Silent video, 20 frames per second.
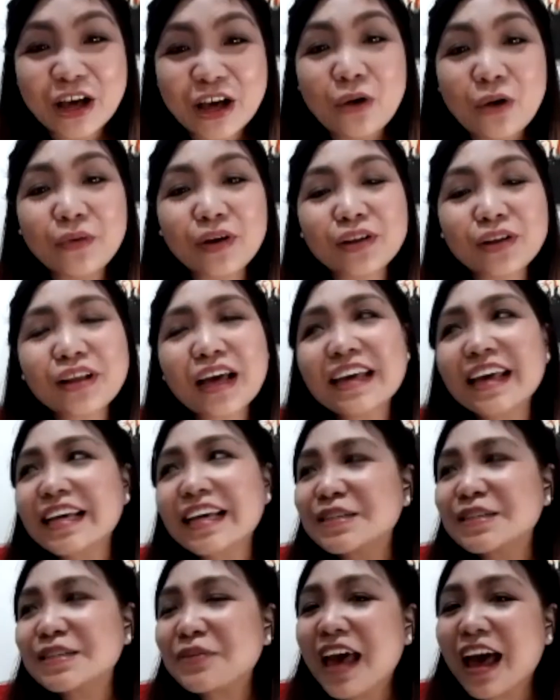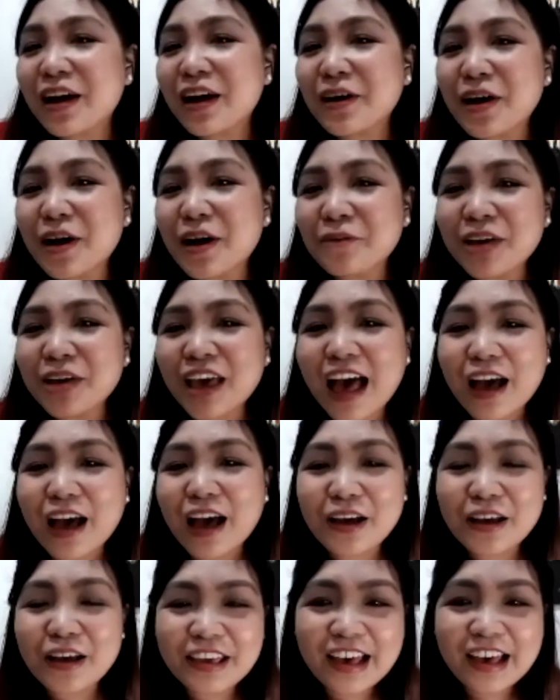I guess
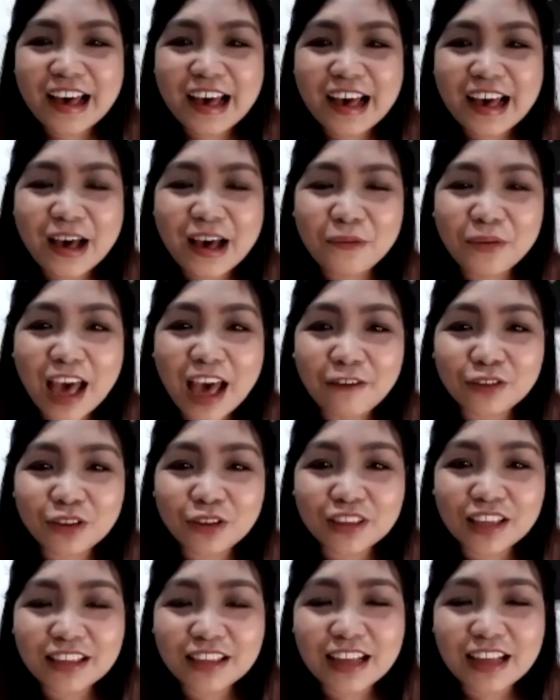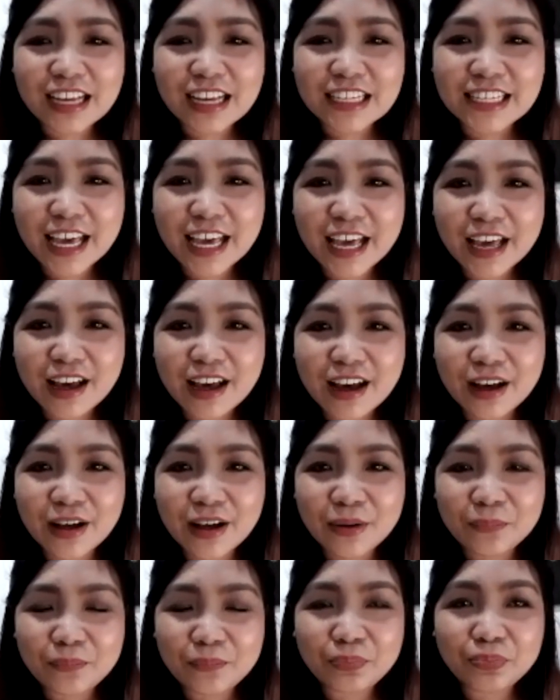we have to, Tita, kasi
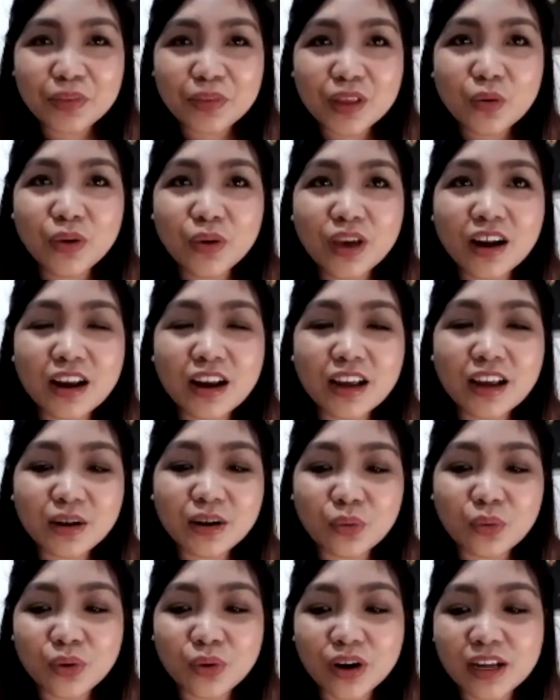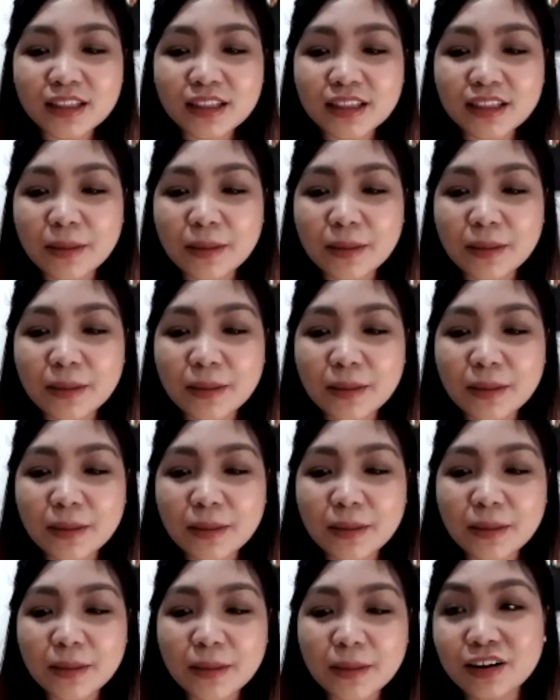we are in a world na parang
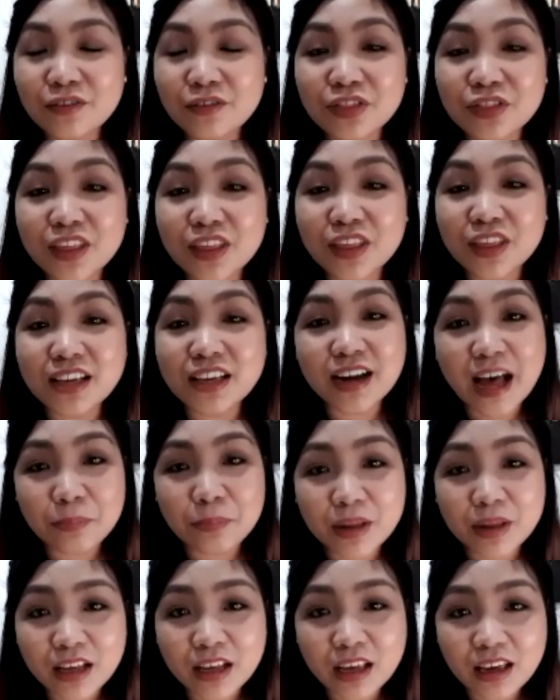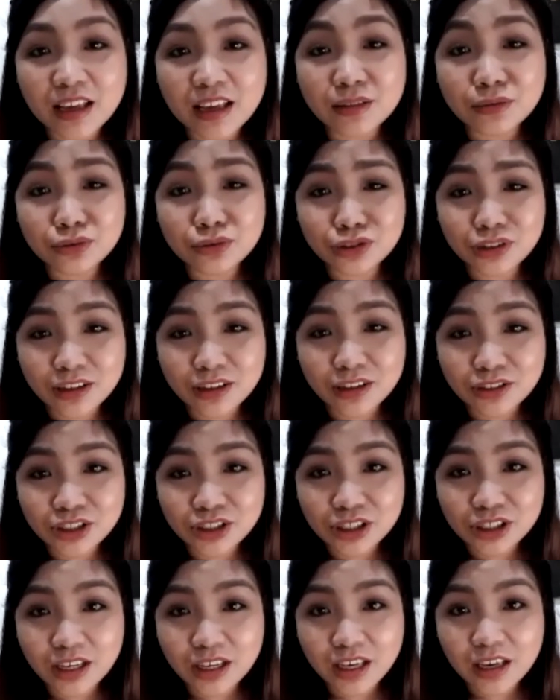a lot of things are happening and
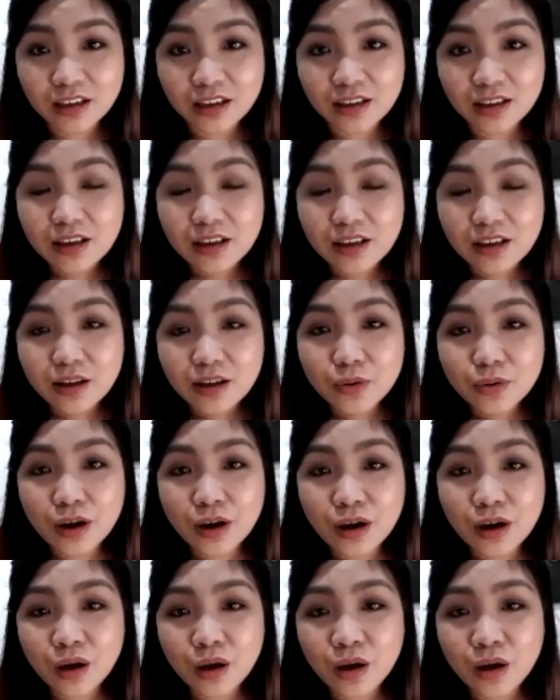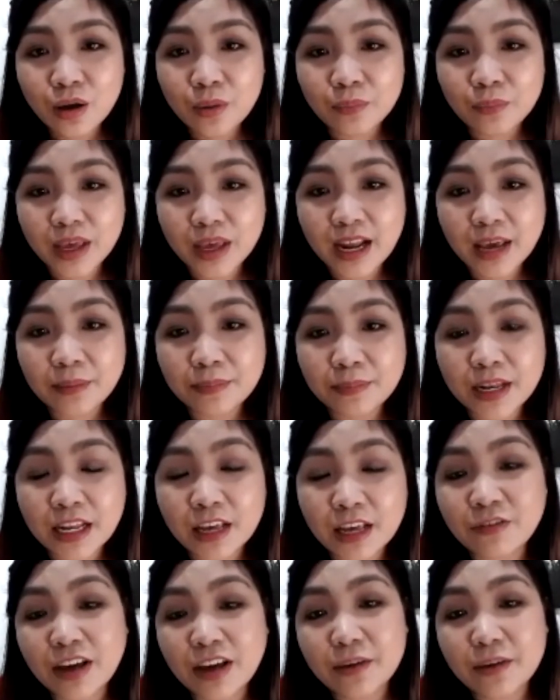changing. And I
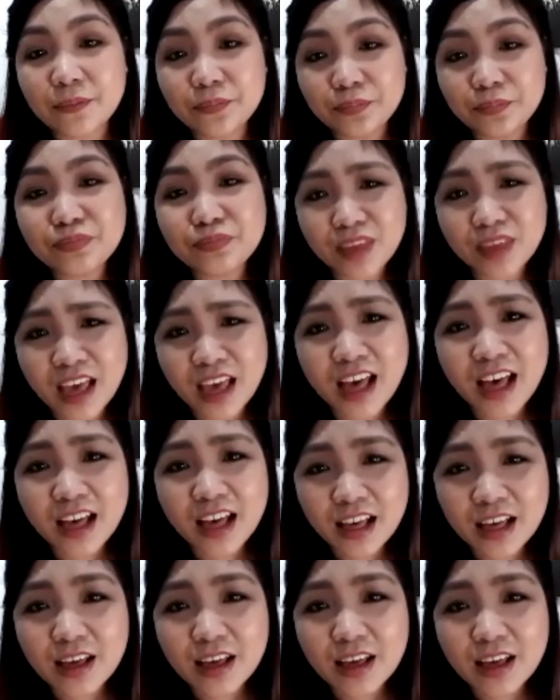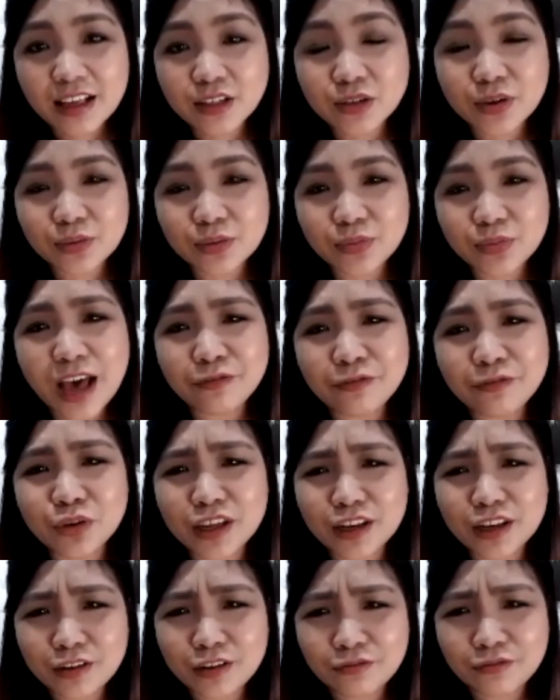believe so we have to
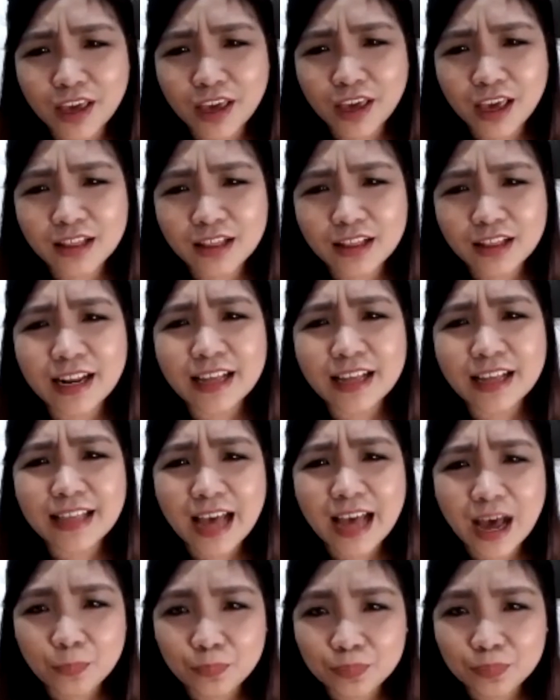innovate and adapt.